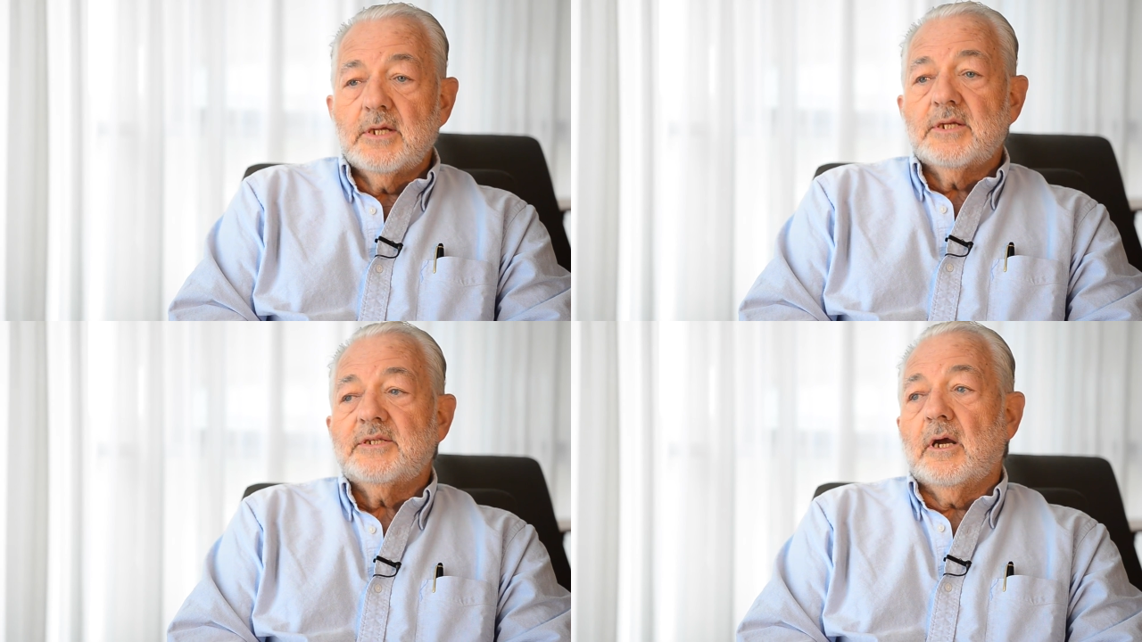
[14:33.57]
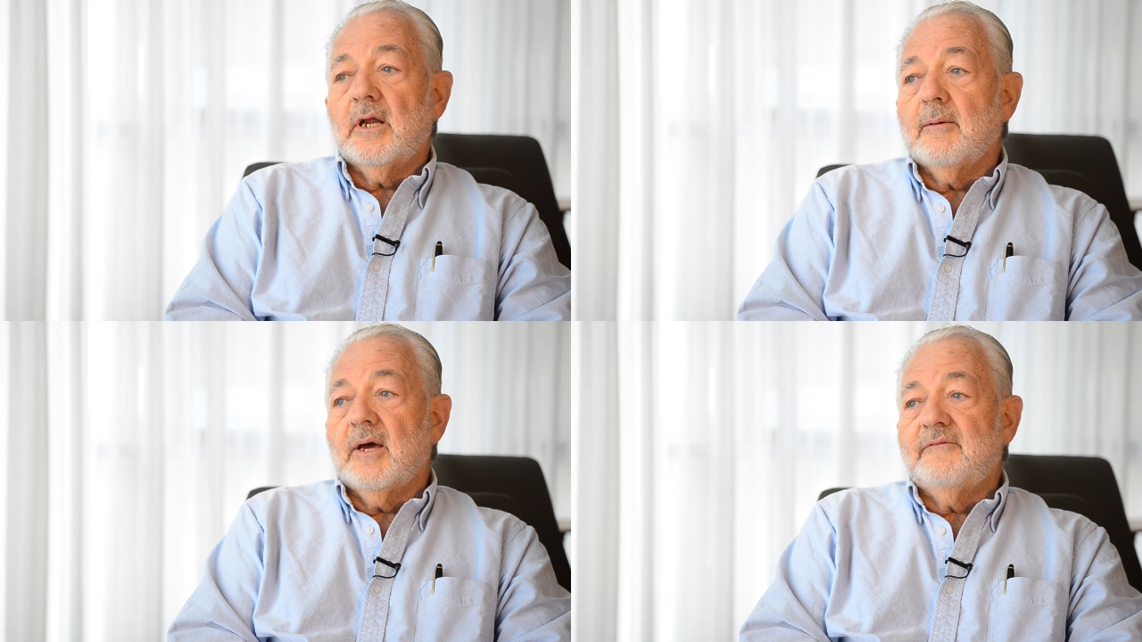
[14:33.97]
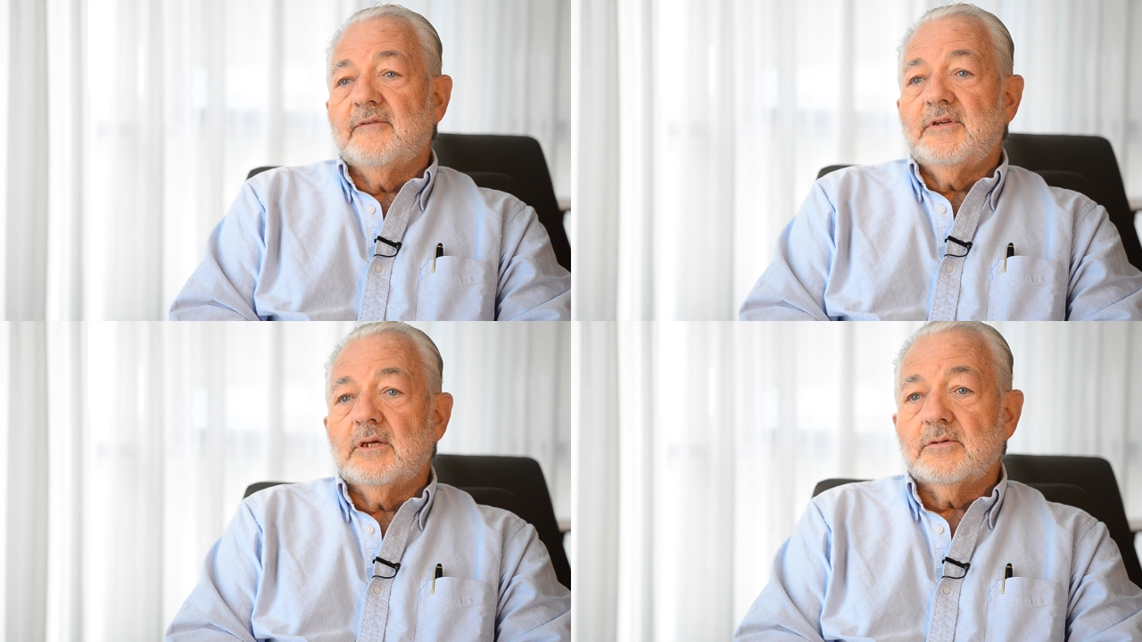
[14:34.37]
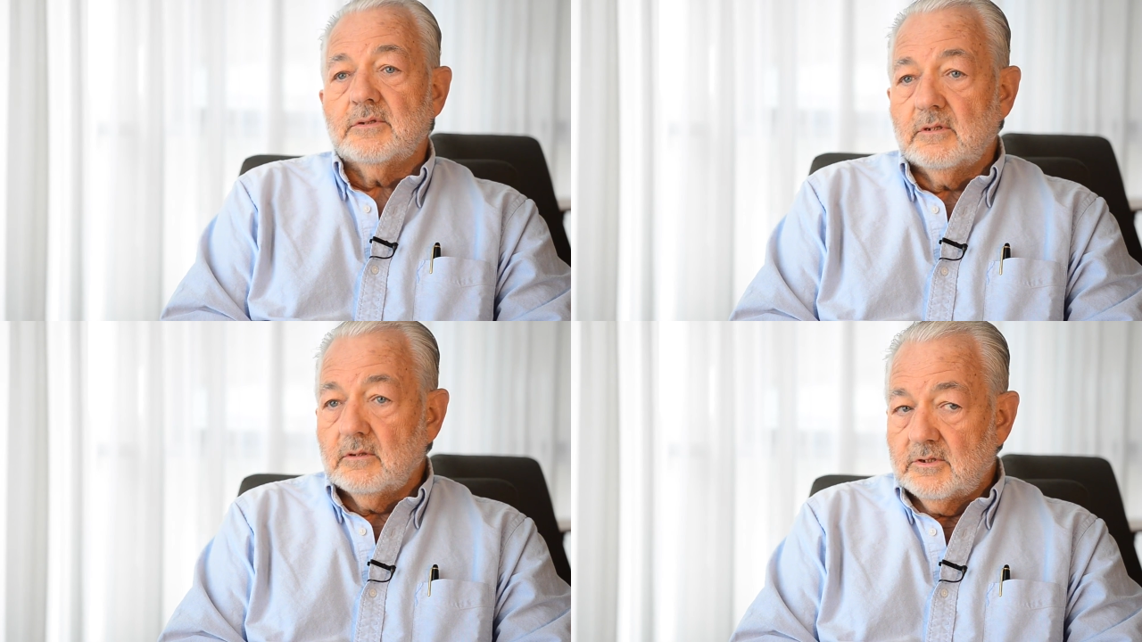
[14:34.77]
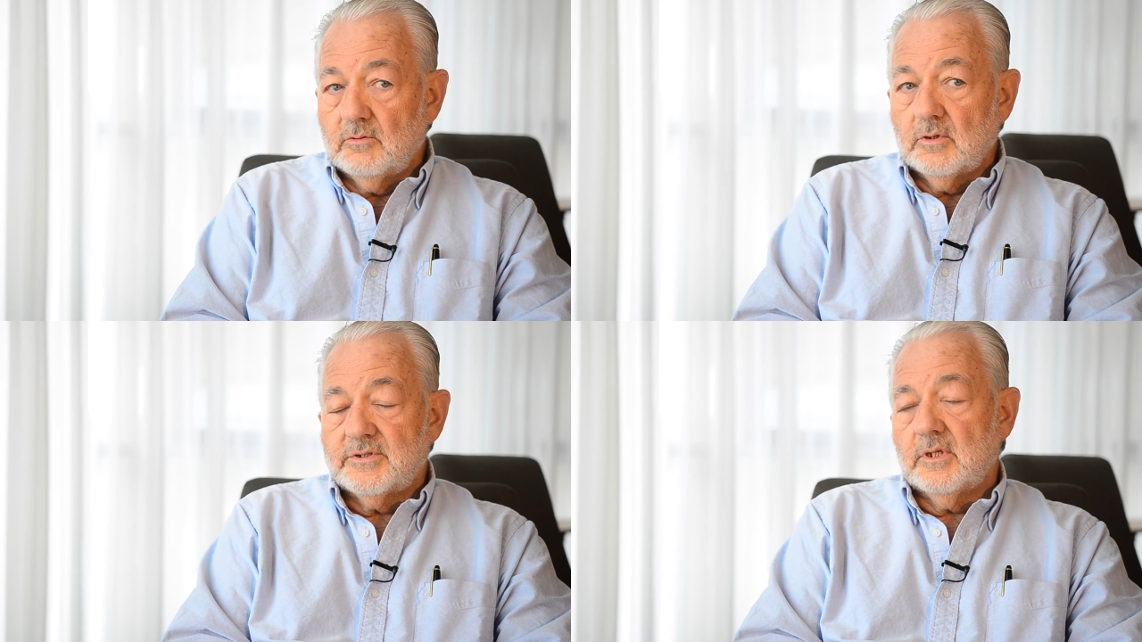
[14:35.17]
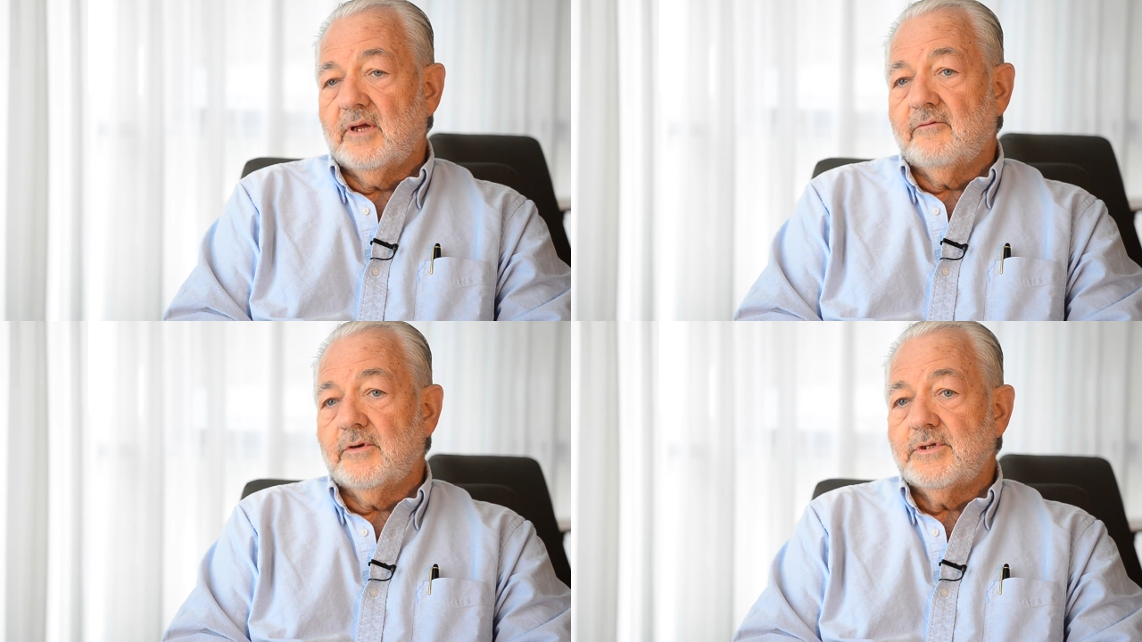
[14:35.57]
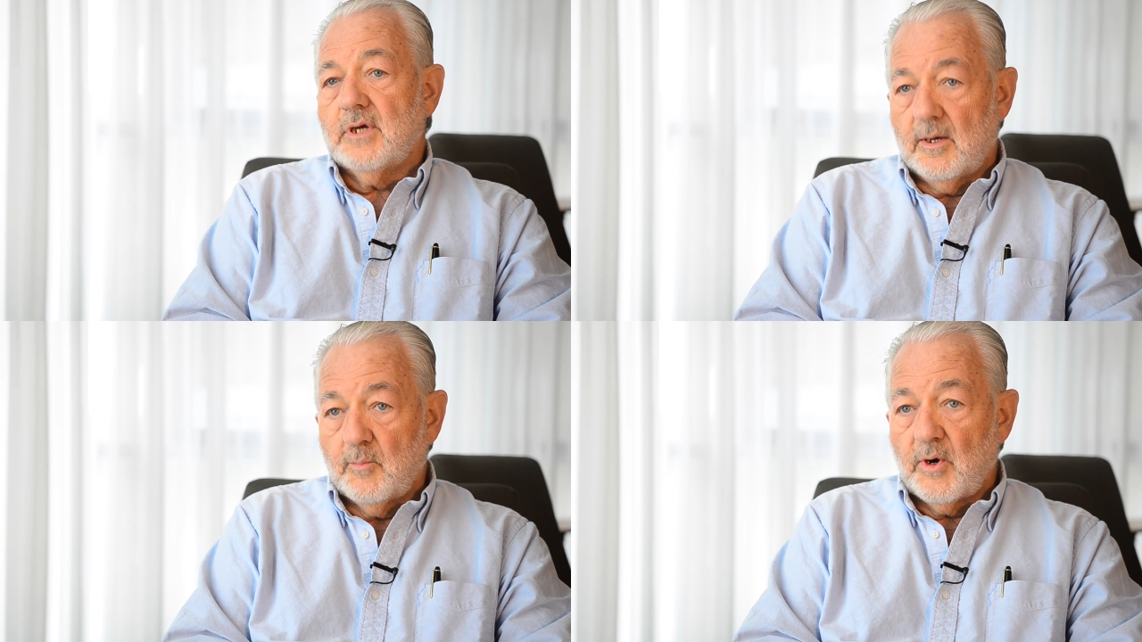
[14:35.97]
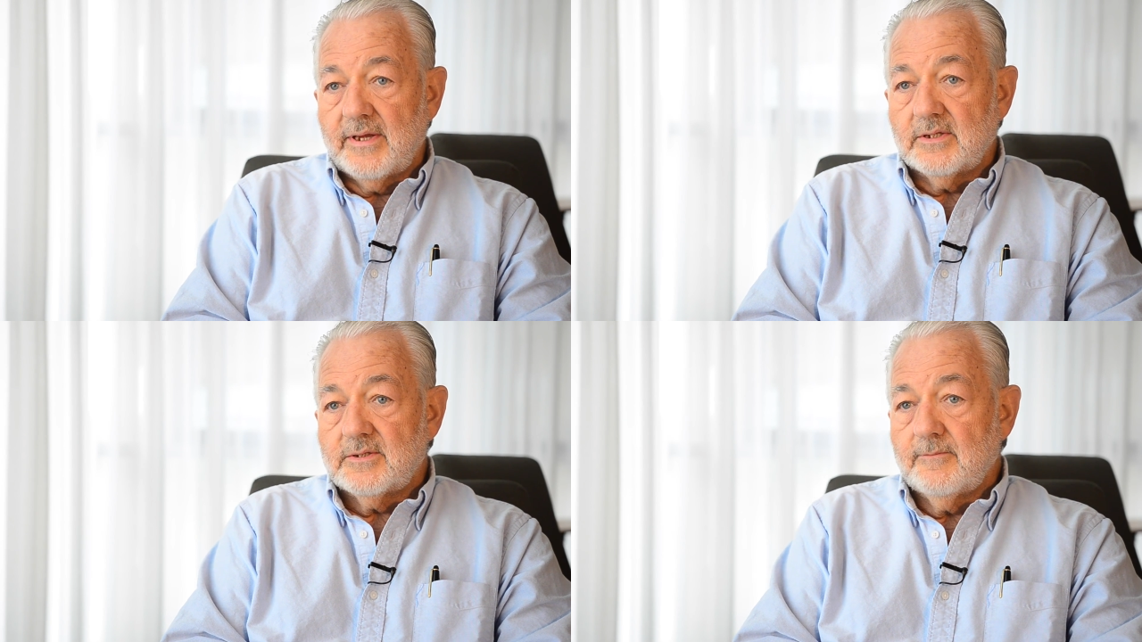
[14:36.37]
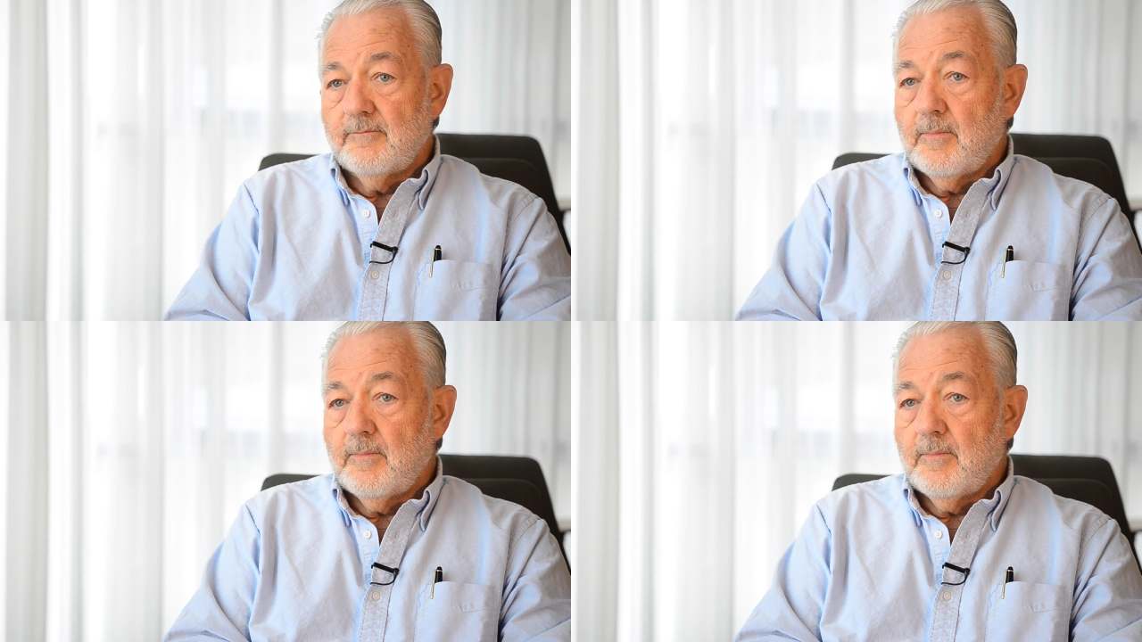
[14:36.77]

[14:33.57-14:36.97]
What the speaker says: Starting about 50 years ago, tools that leverage our brains.